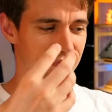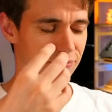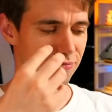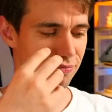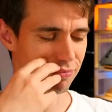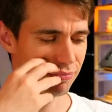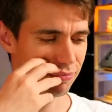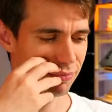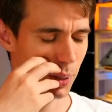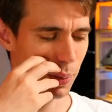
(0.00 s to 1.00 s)

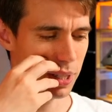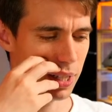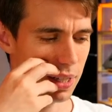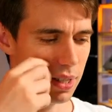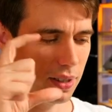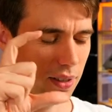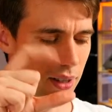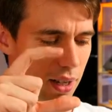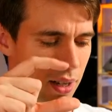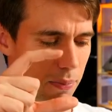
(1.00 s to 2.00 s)
What was
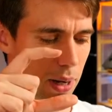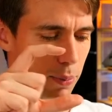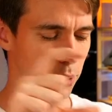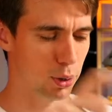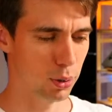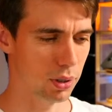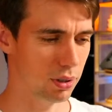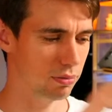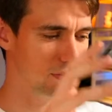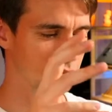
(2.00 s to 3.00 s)
that? Bamboo
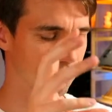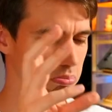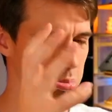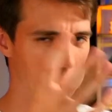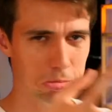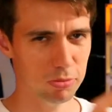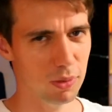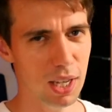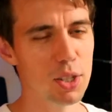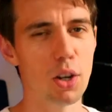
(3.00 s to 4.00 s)
shoot,
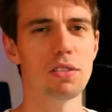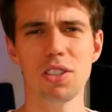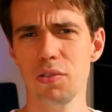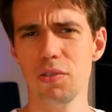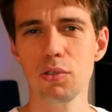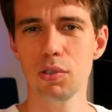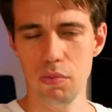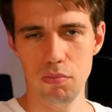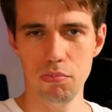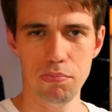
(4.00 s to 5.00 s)
and so on. So
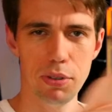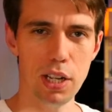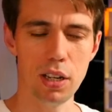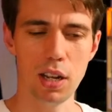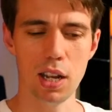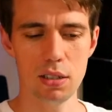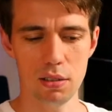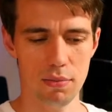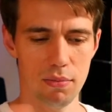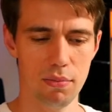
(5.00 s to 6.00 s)
pretty
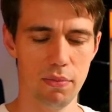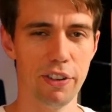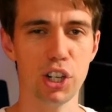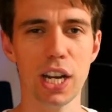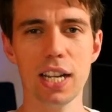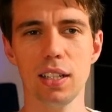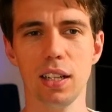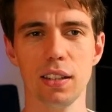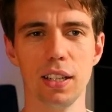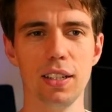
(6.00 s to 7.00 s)
nice variety, I
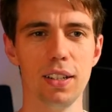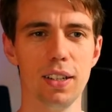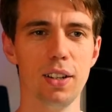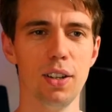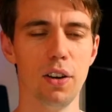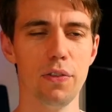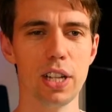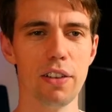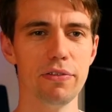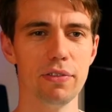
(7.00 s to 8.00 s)
think, of
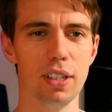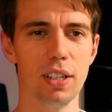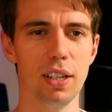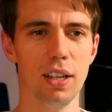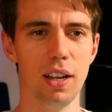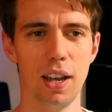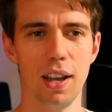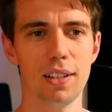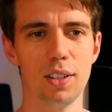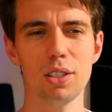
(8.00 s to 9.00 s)
stuff,
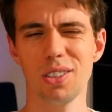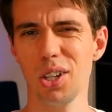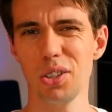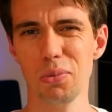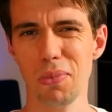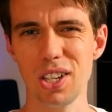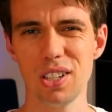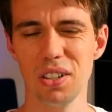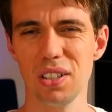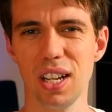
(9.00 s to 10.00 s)
and also not too
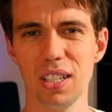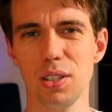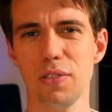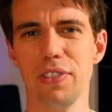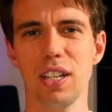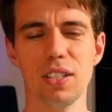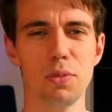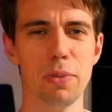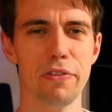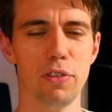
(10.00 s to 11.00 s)
much, not like you're feeling
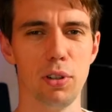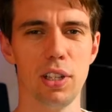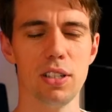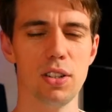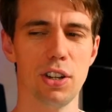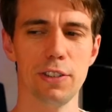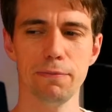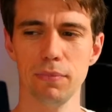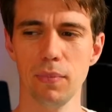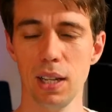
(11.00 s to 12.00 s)
super full and so on.
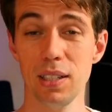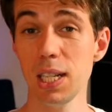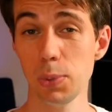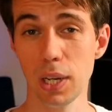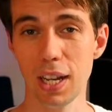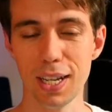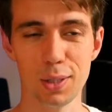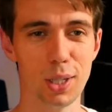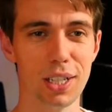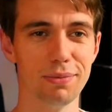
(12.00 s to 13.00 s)
That's what I had
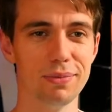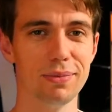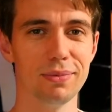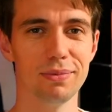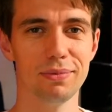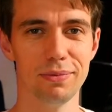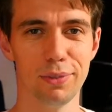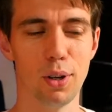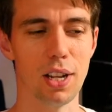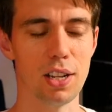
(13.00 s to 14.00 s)
today
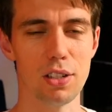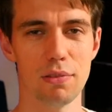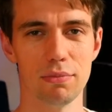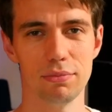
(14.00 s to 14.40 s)
for our lunch.